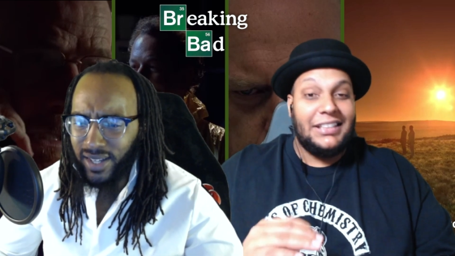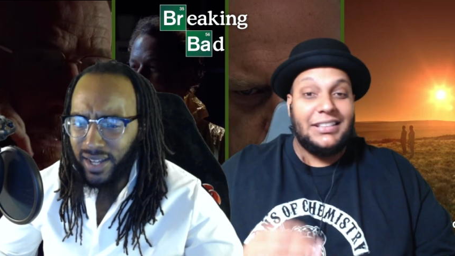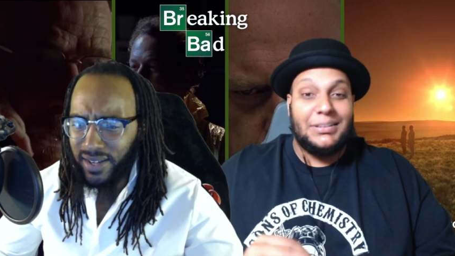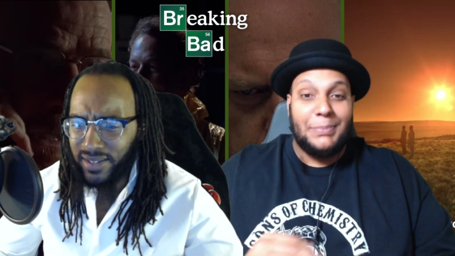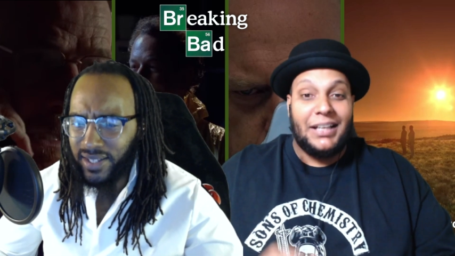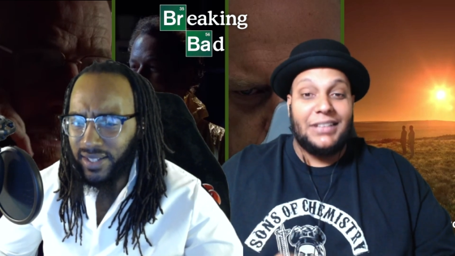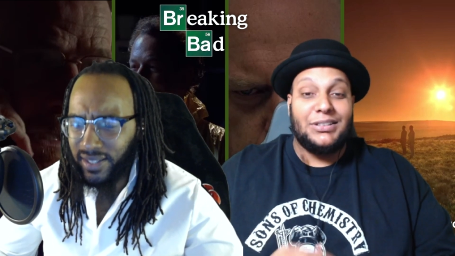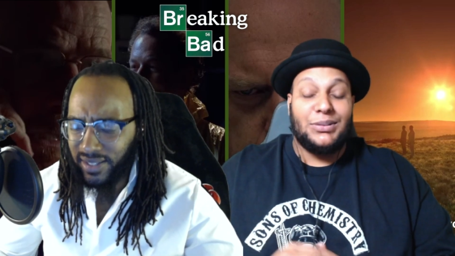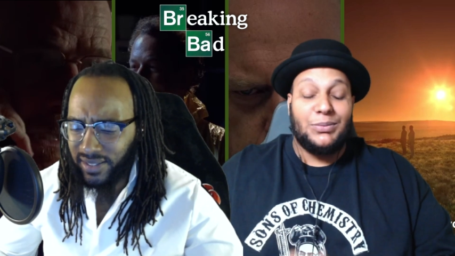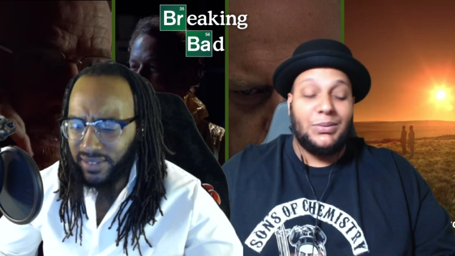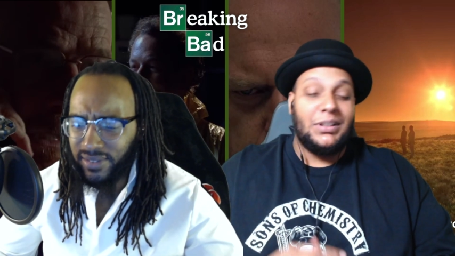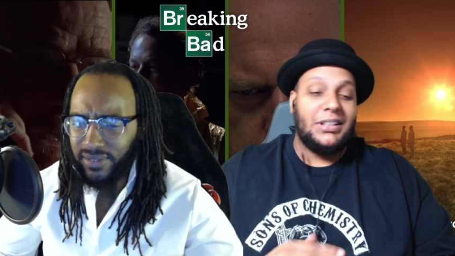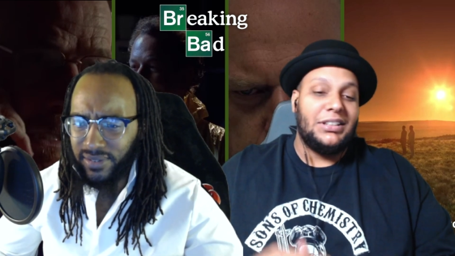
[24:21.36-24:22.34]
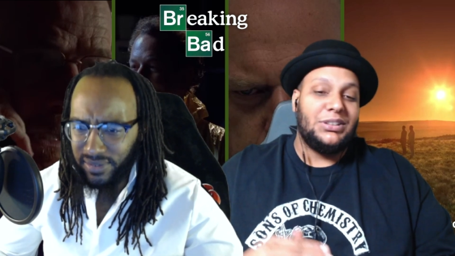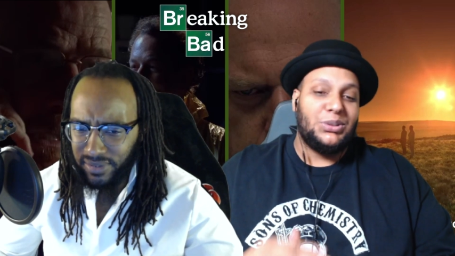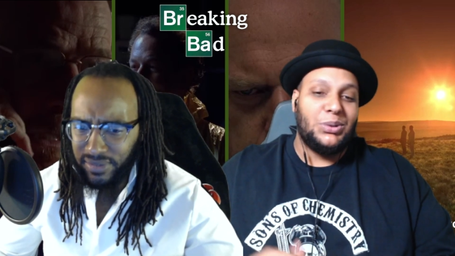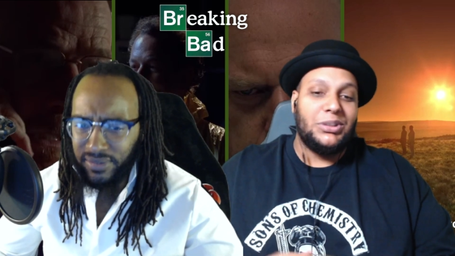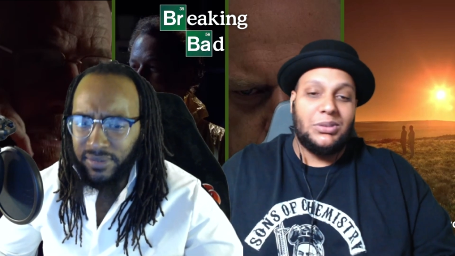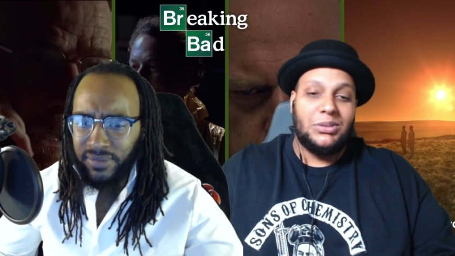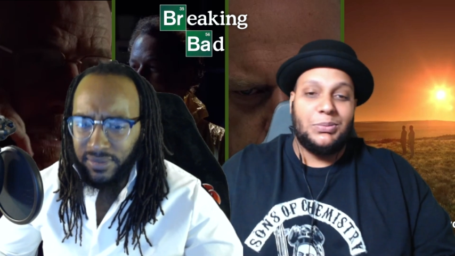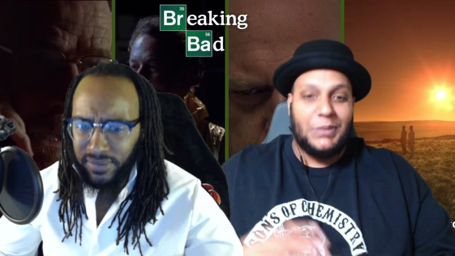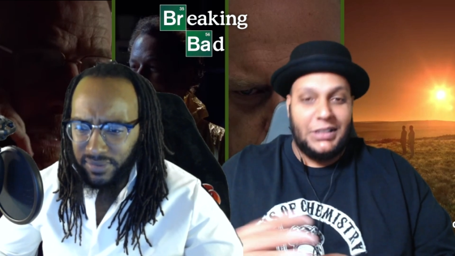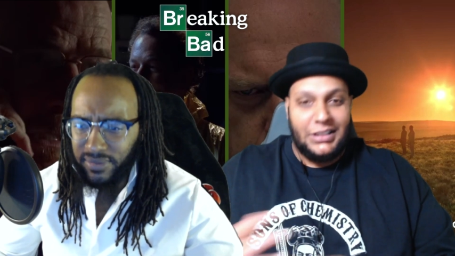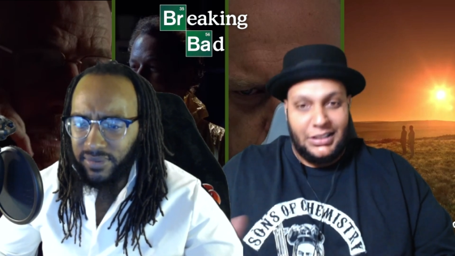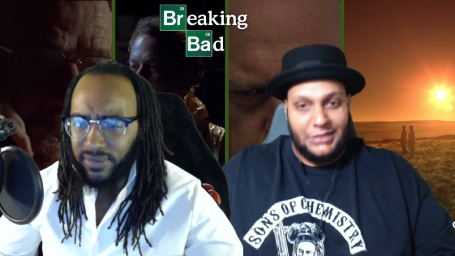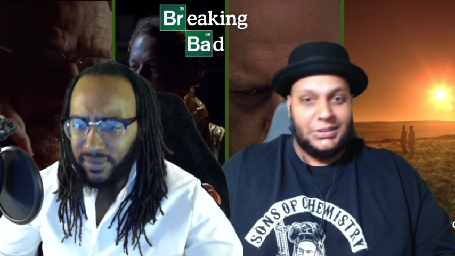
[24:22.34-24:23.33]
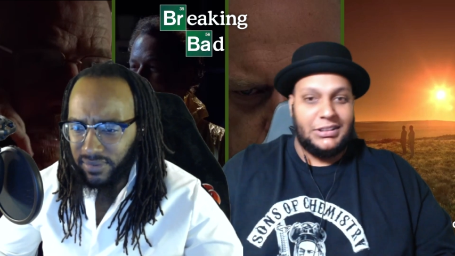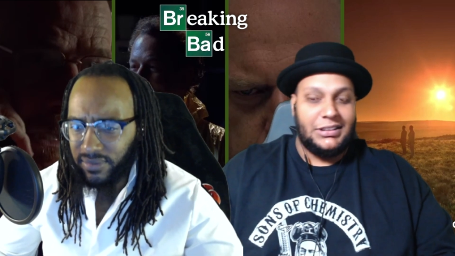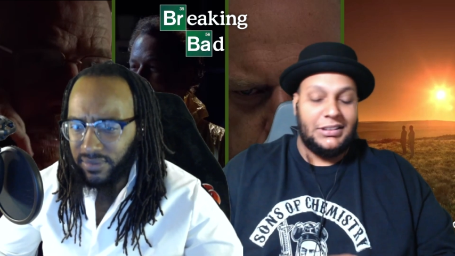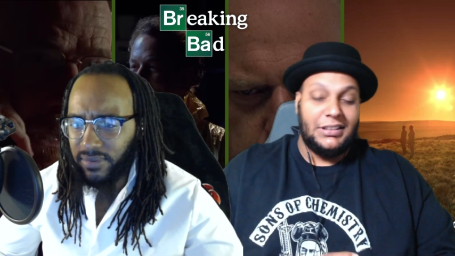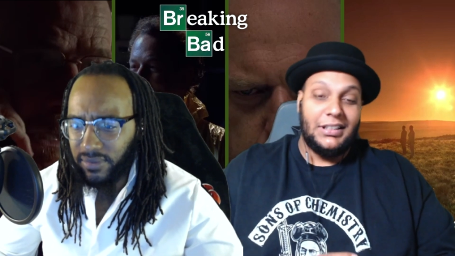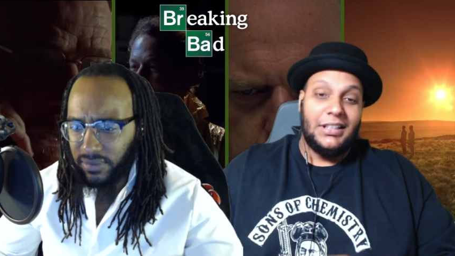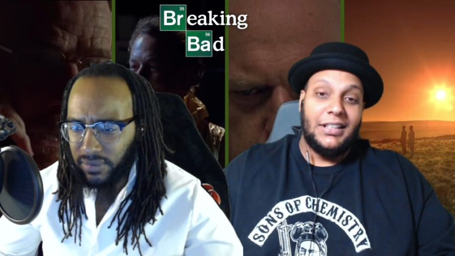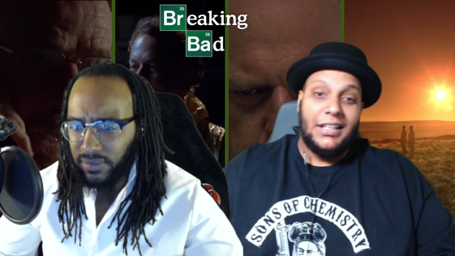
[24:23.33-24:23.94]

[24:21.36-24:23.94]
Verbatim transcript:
Speaker 1: is making yeah. some really good choices when it comes to,